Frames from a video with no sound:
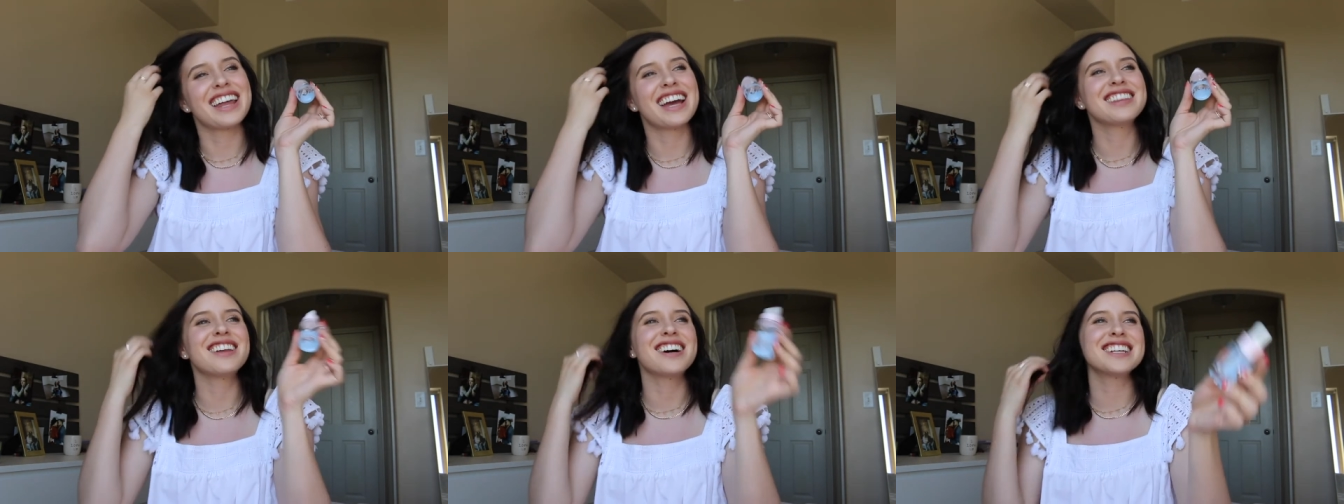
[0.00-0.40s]

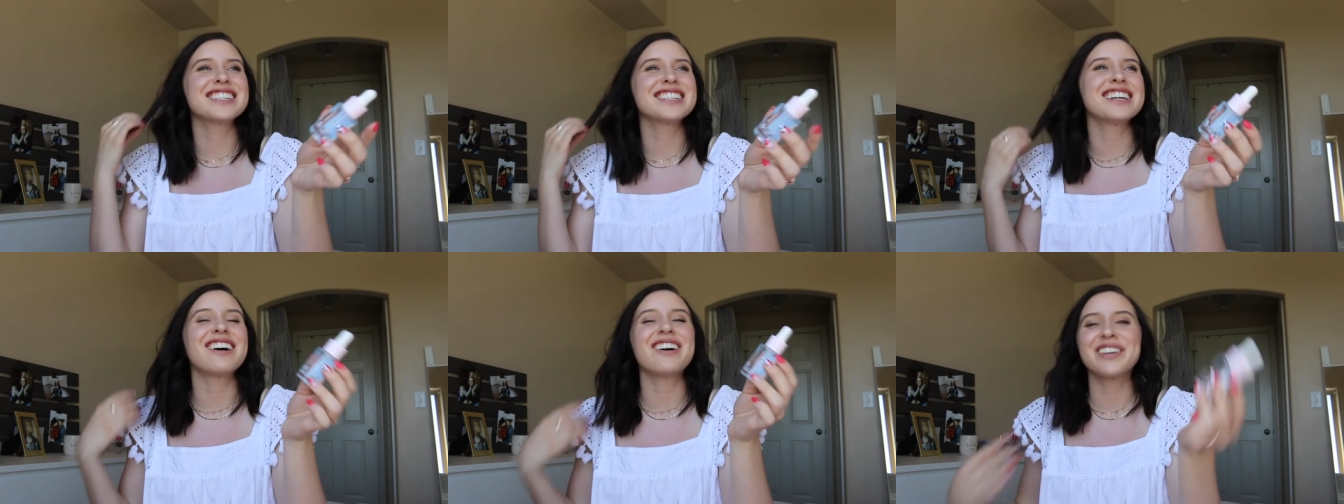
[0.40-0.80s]
I
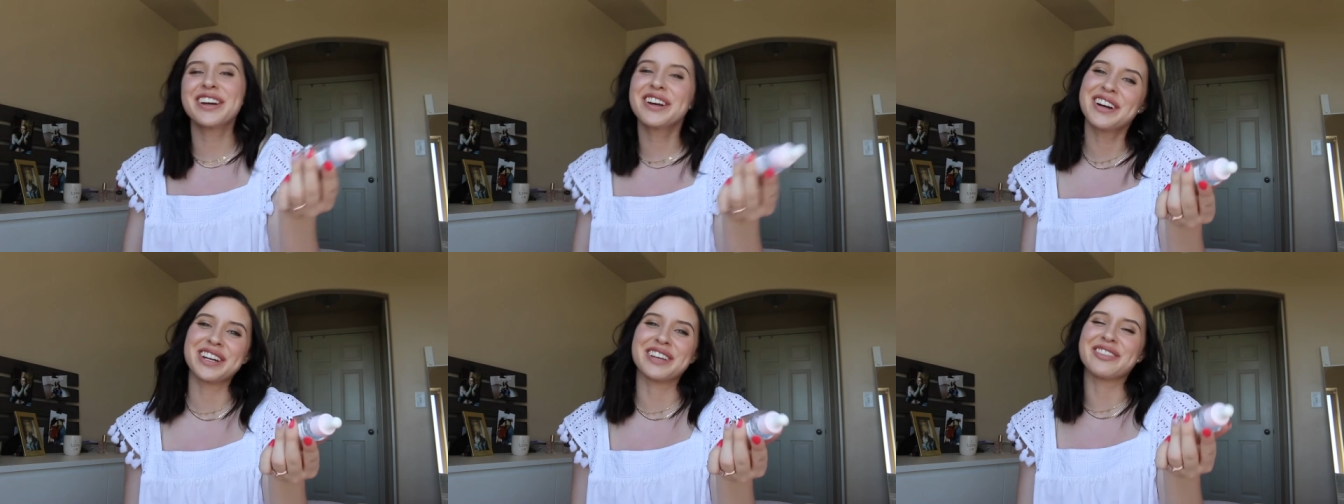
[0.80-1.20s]
lost it on
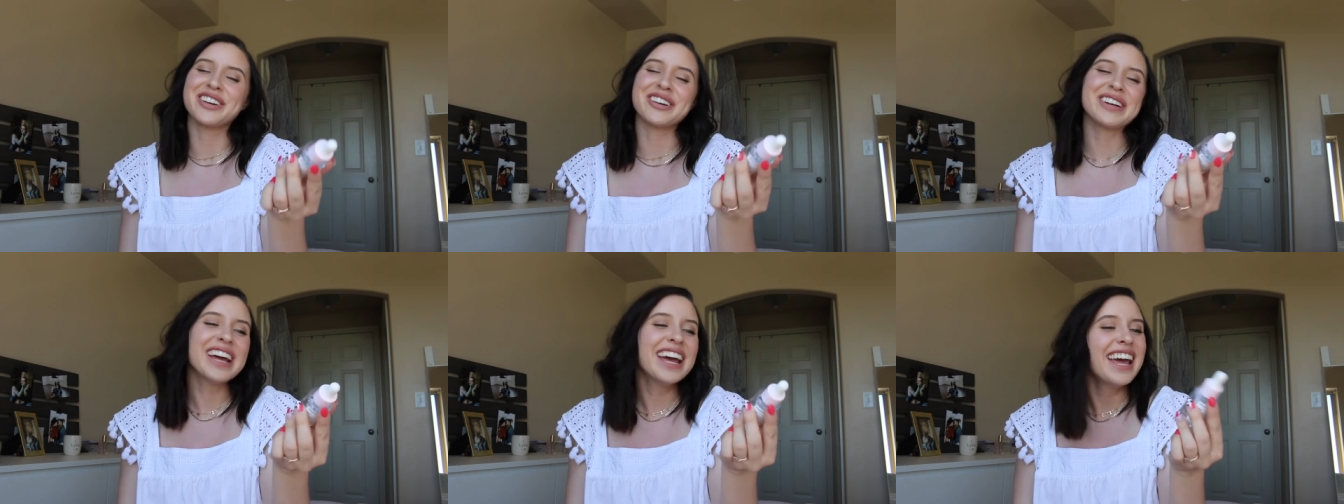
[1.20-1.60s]
our
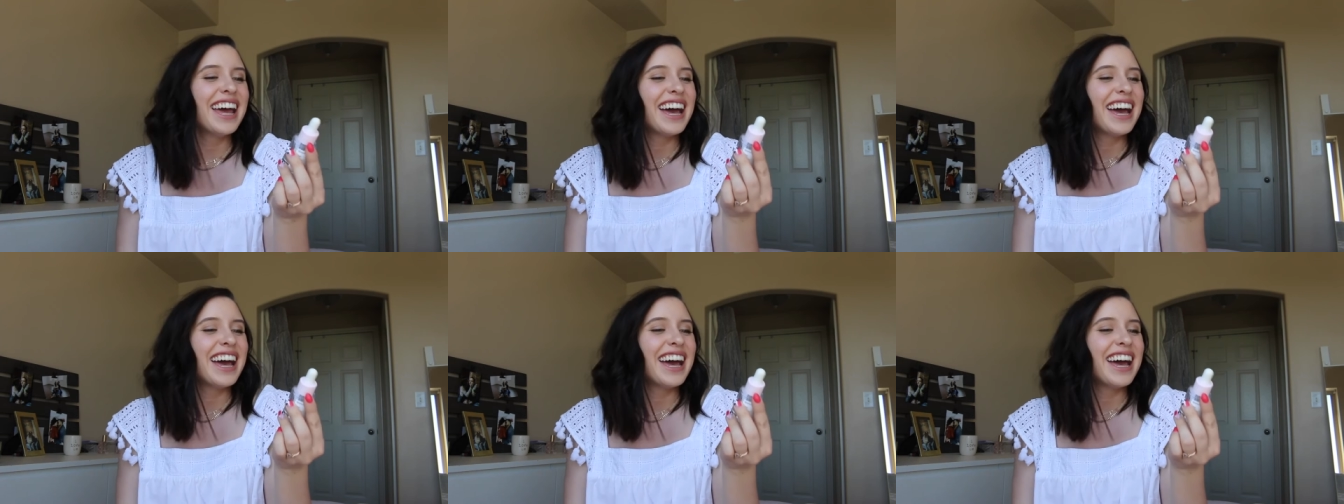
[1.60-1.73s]
honeymoon.